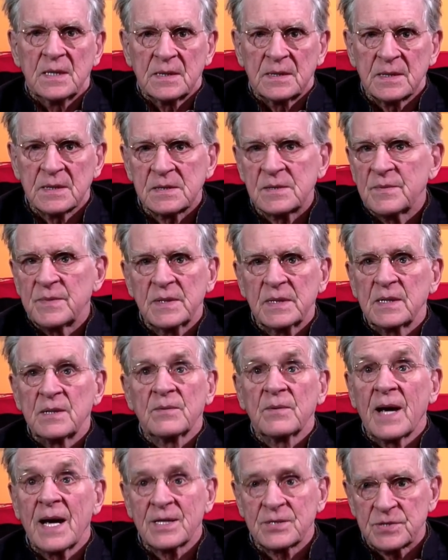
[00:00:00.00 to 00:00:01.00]
It doesn't mean
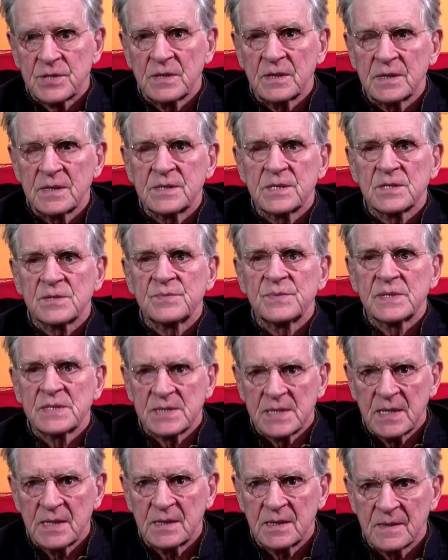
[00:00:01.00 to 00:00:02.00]
irrational; it just
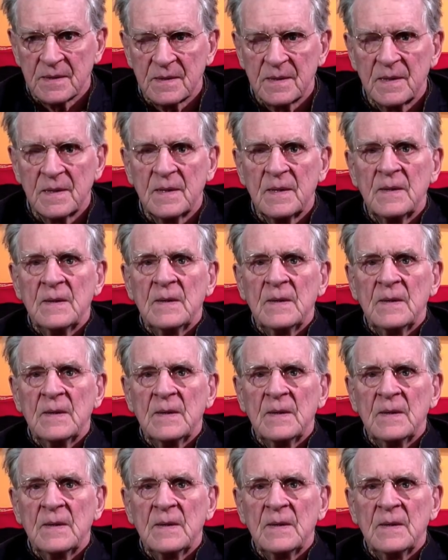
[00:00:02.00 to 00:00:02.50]
means hidden.